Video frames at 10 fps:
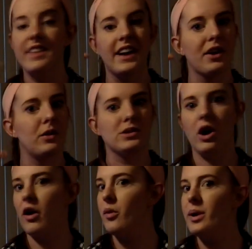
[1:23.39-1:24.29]
That goes
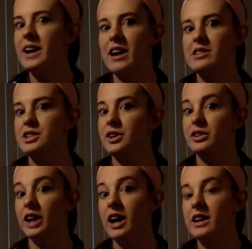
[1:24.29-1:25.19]
all the way down to your
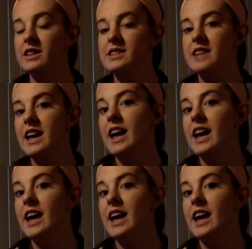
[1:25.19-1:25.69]
lungs,